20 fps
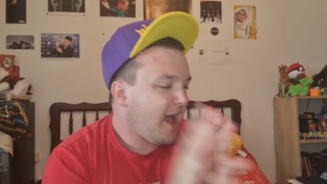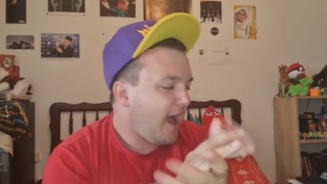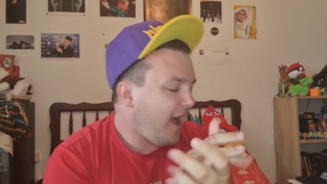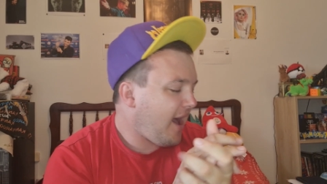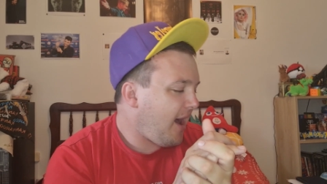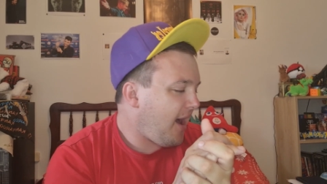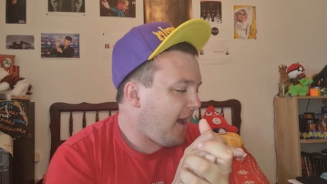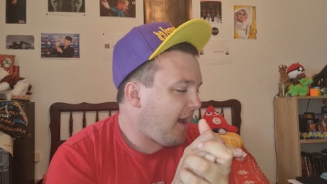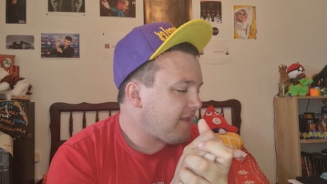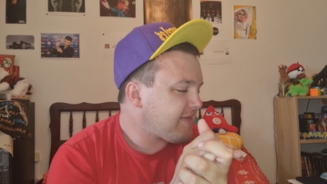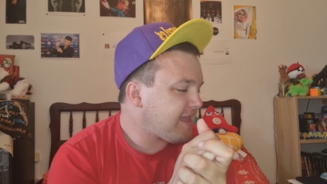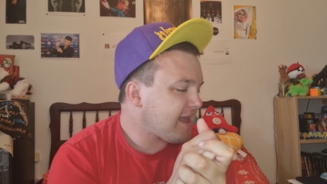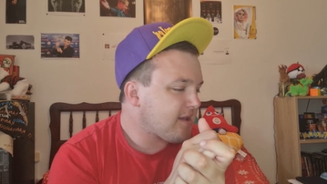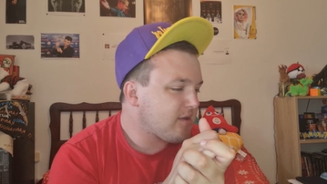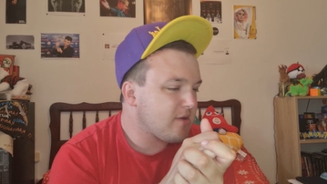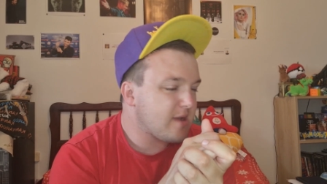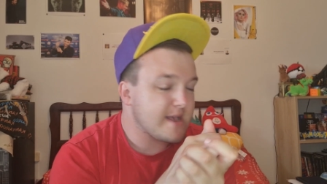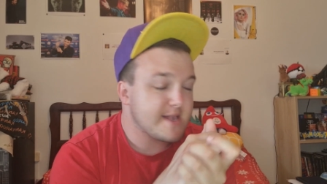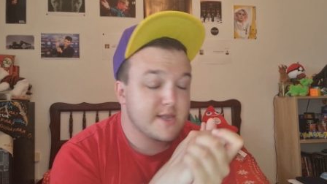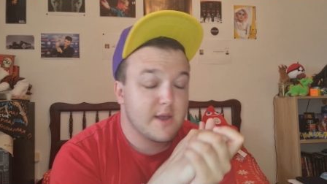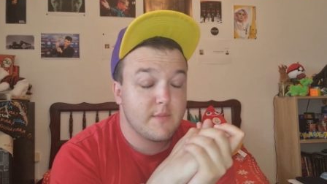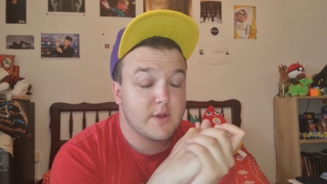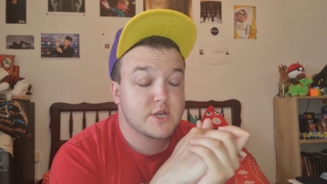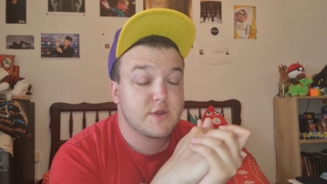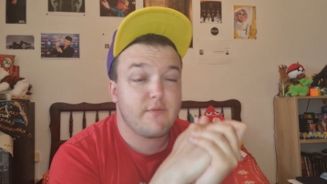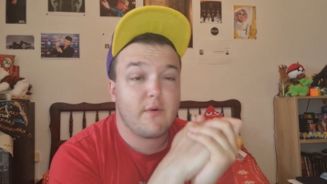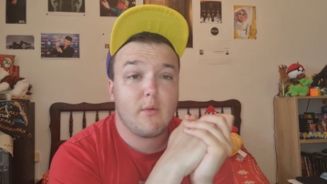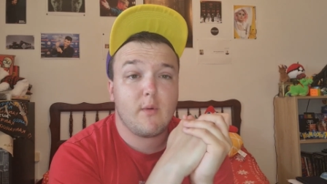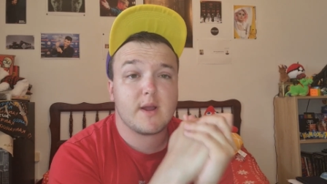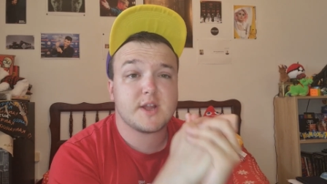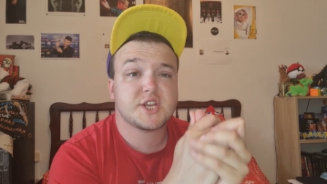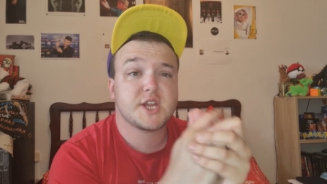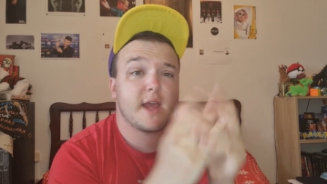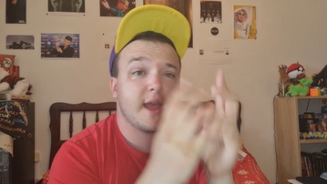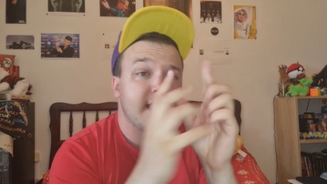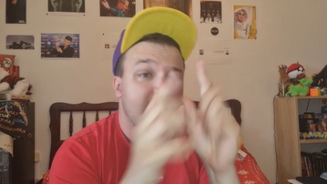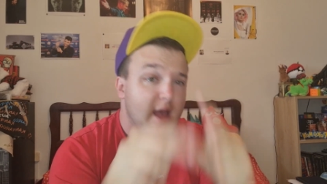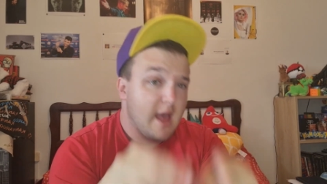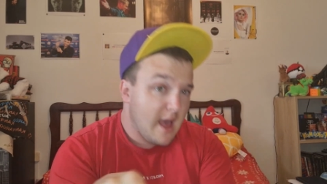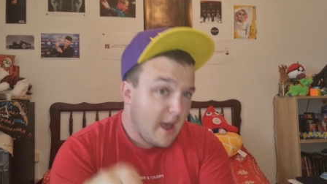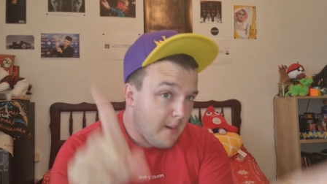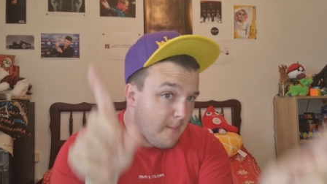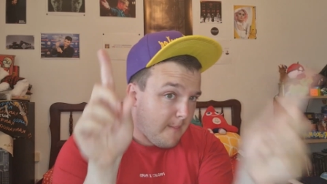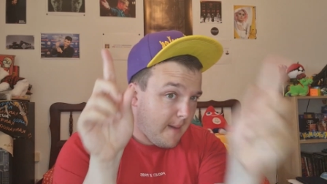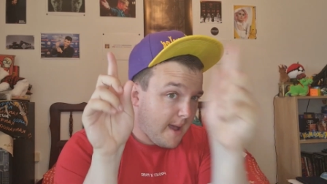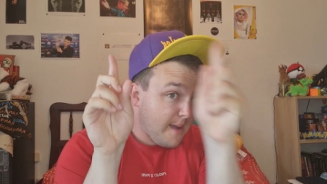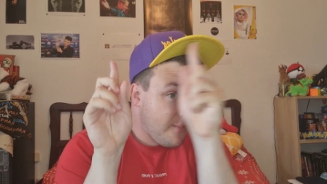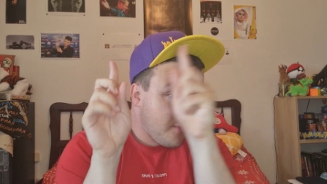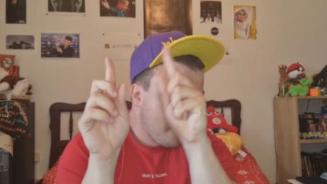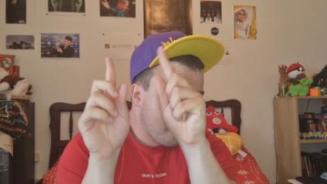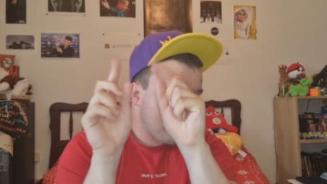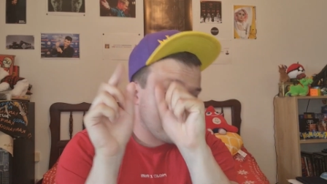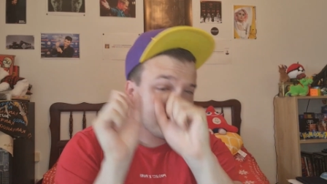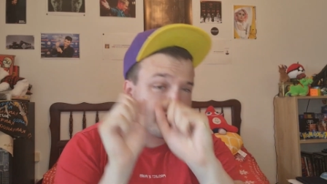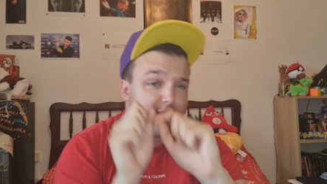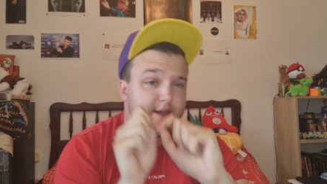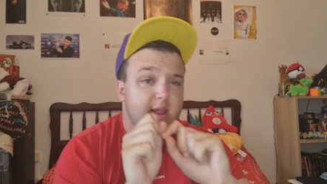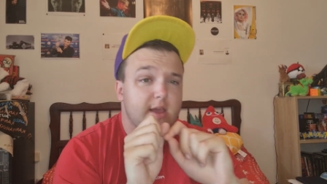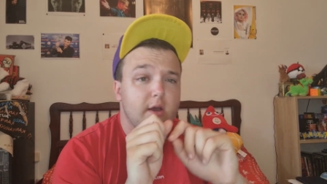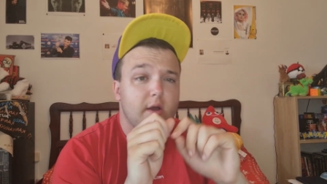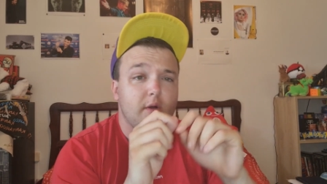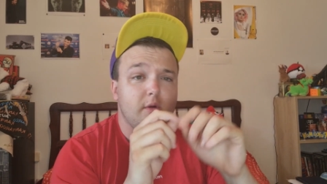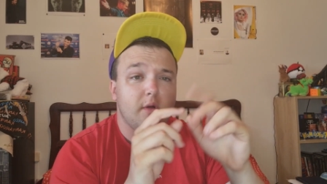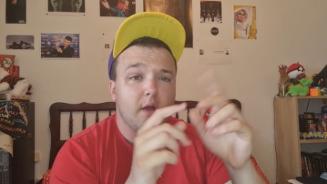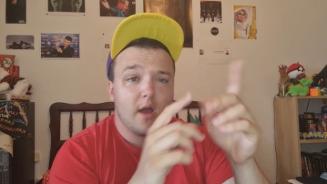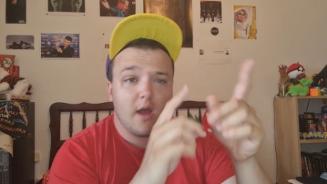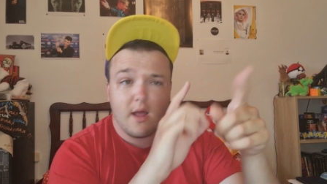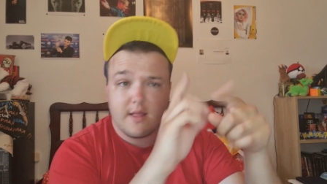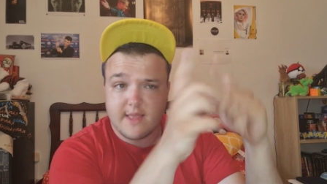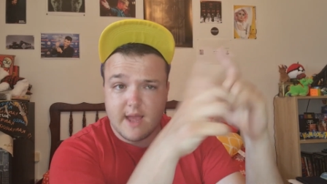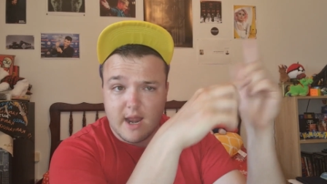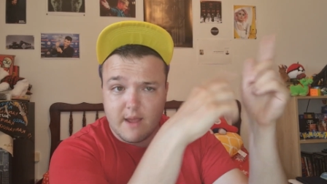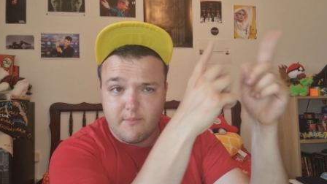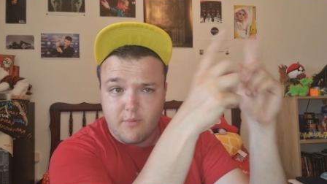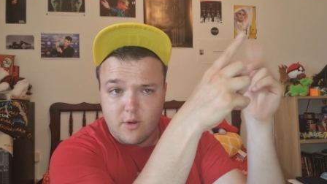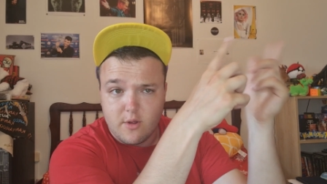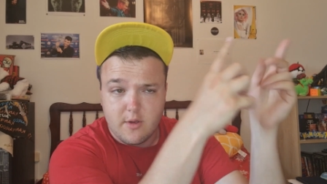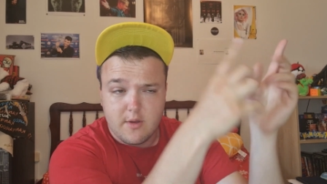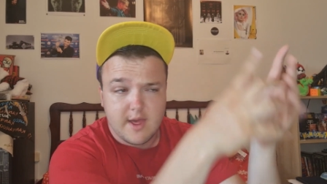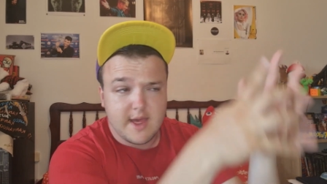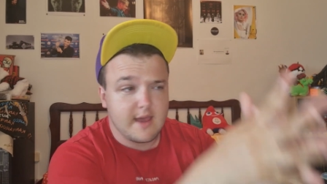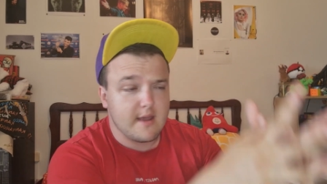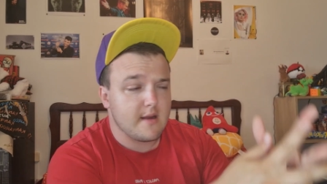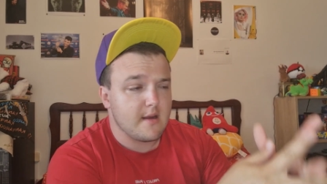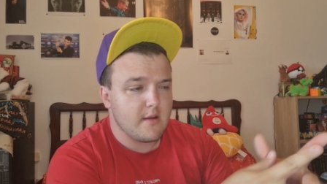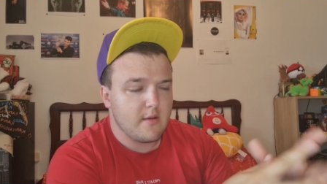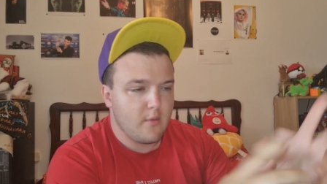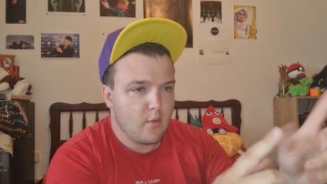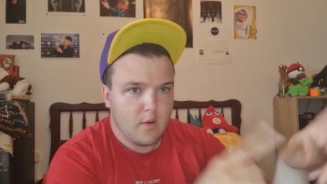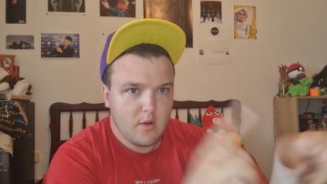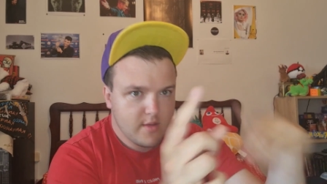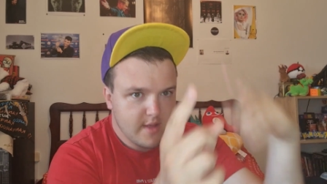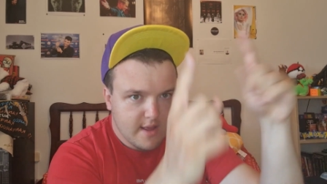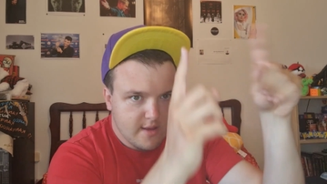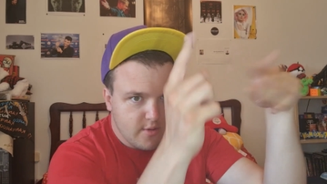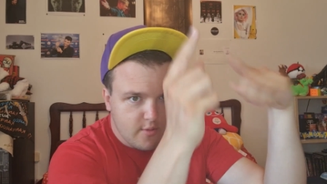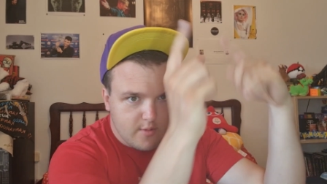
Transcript: Thank you guys so much for watching my previous video that I put you here, that